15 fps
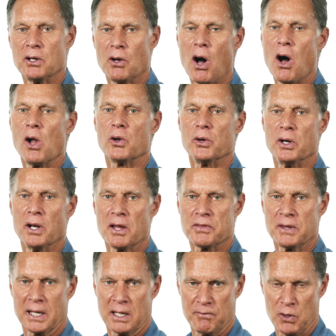an all or
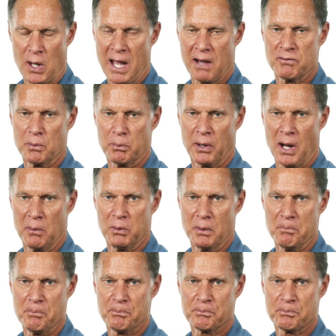nothing if you have the problem.